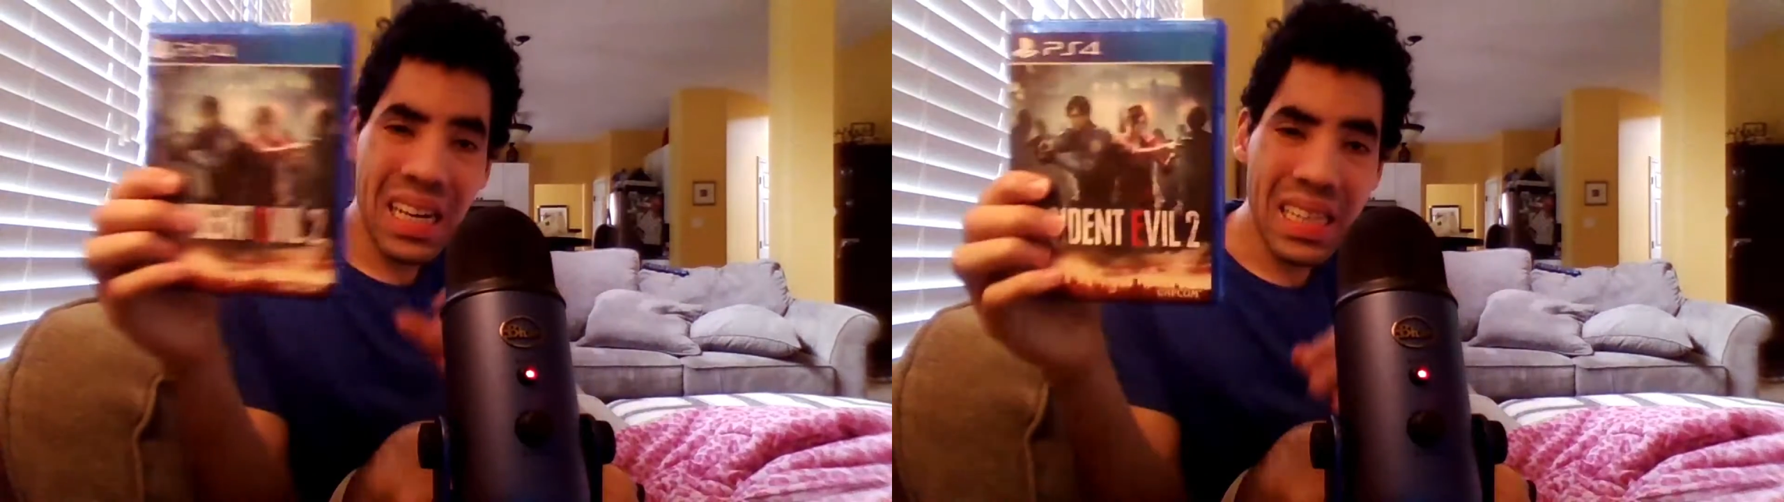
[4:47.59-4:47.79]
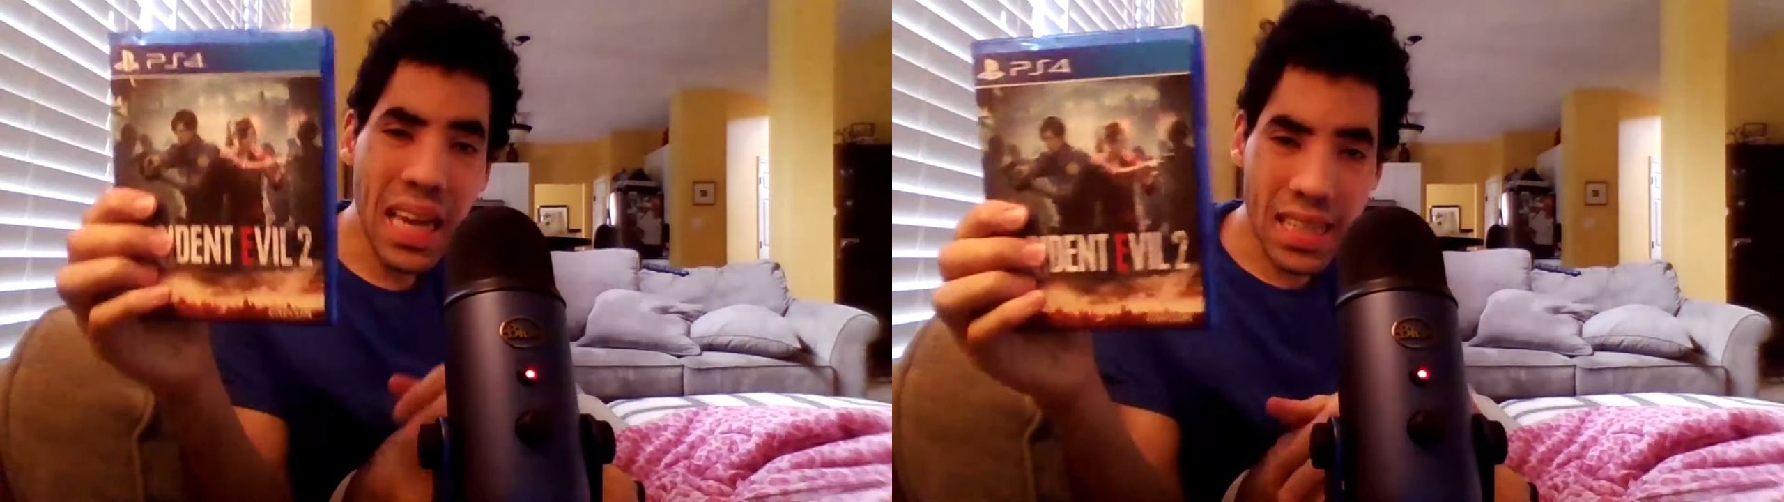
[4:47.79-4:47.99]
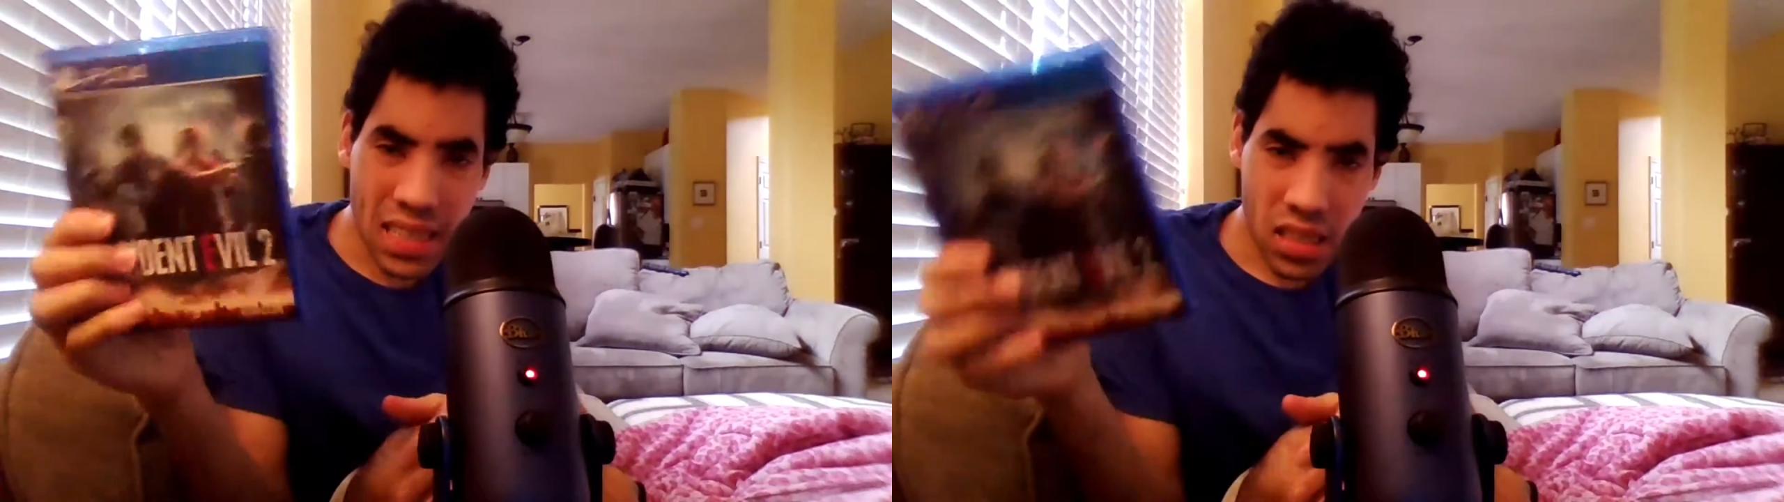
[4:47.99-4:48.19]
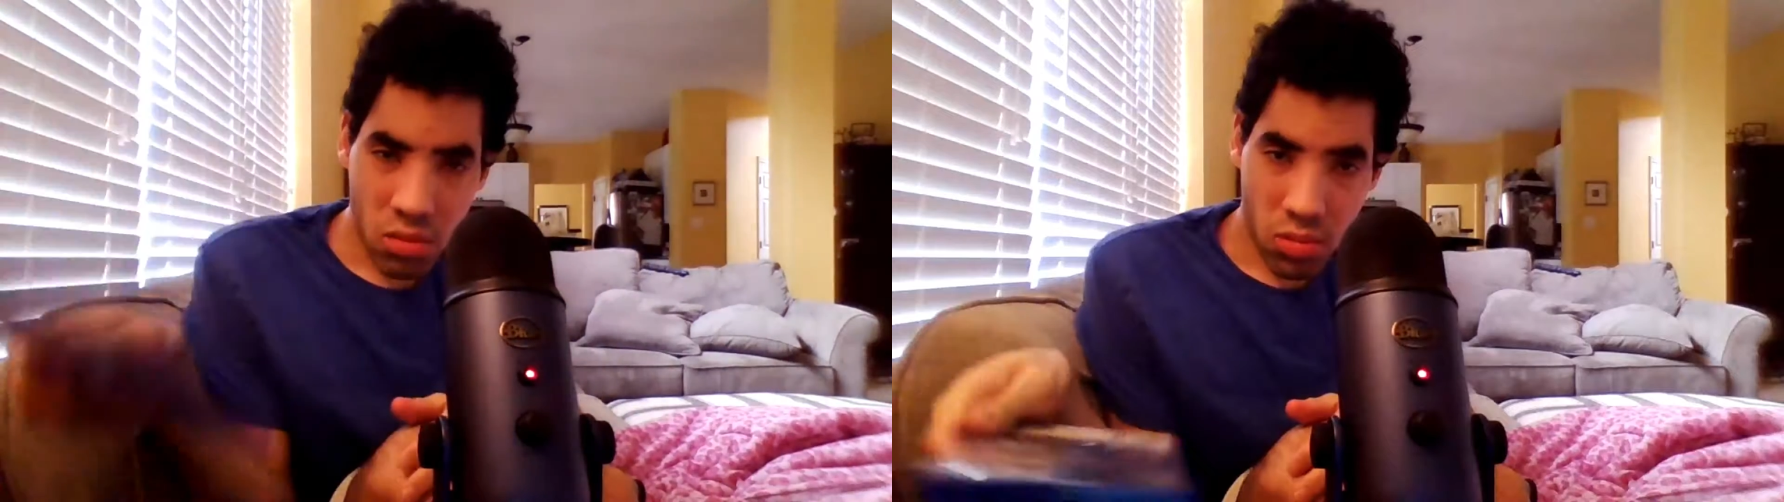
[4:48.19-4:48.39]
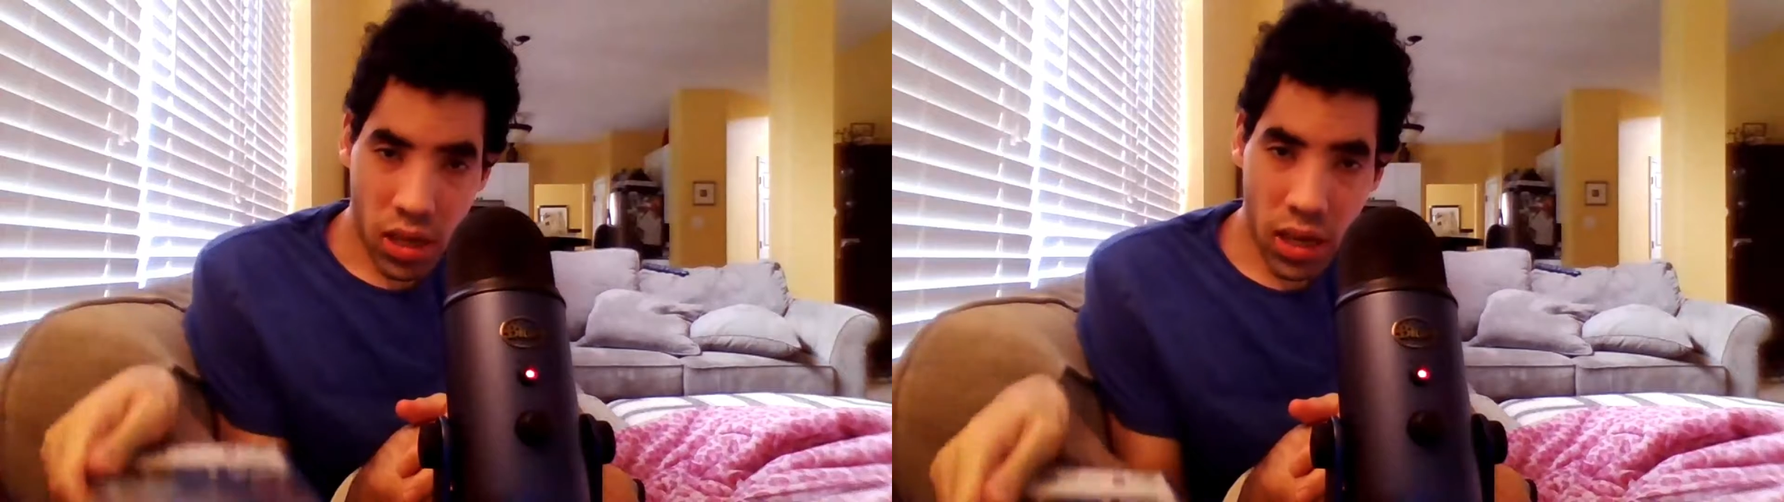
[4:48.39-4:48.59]
Yes.
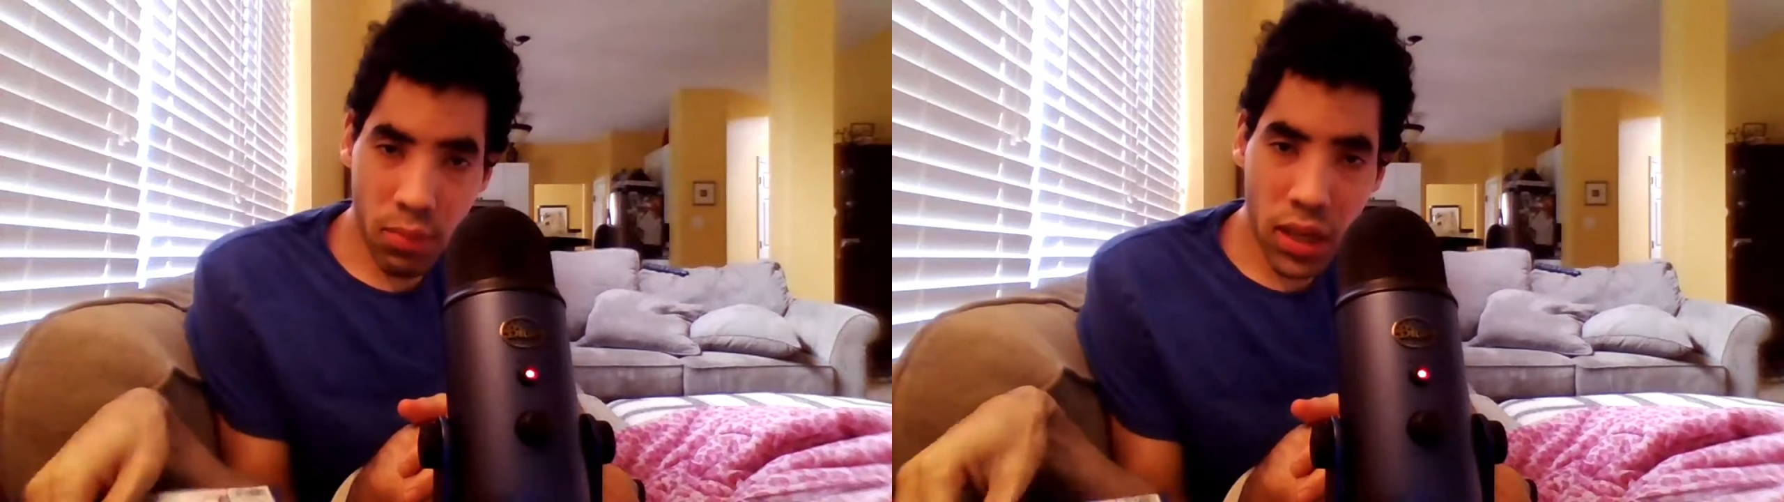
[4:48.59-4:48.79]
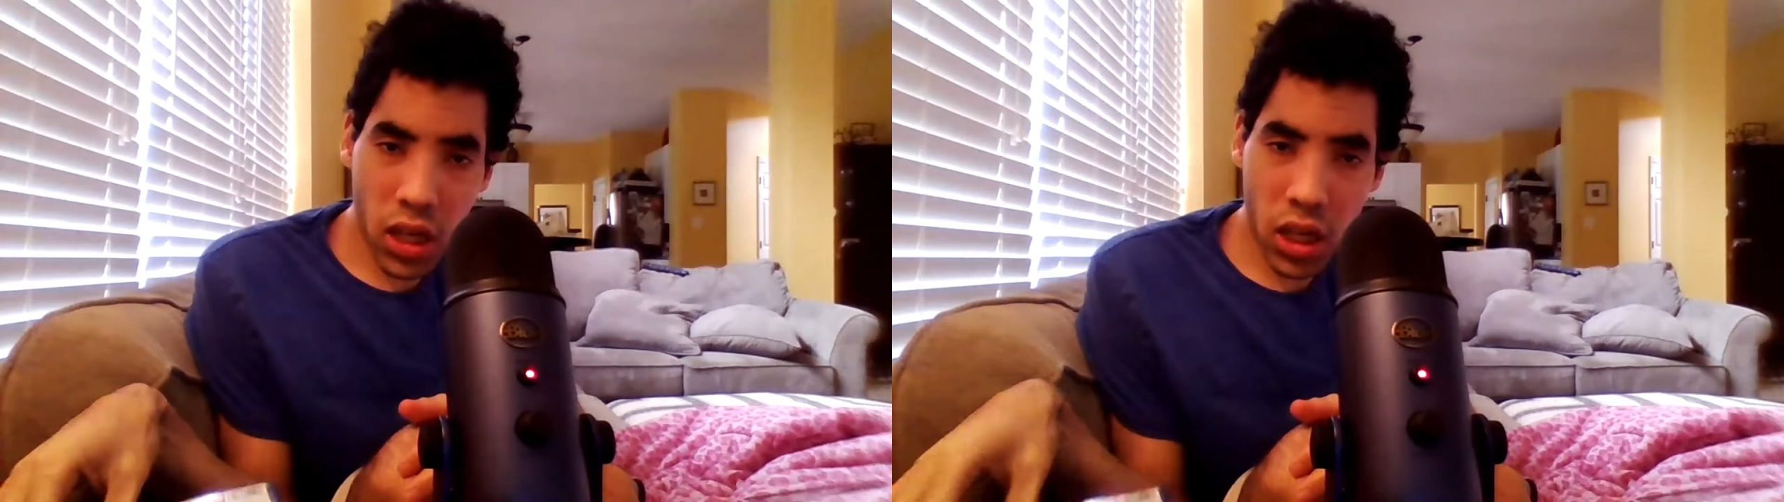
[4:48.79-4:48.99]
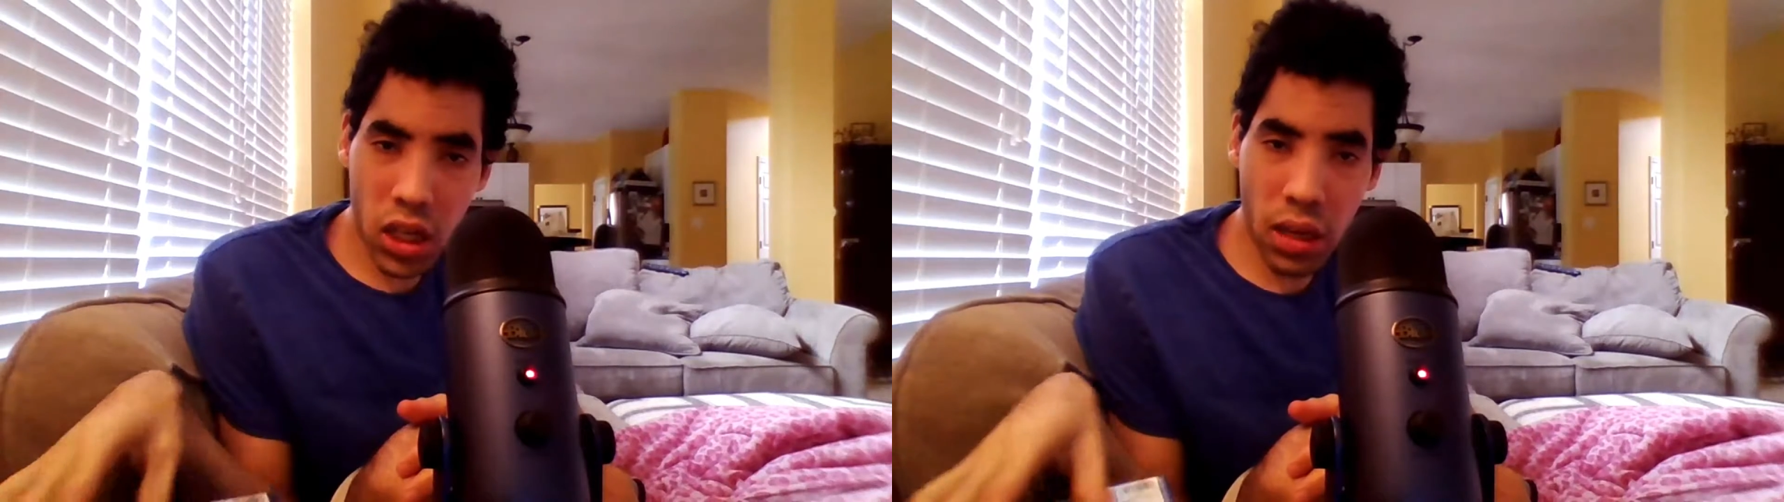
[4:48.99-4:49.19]
Because,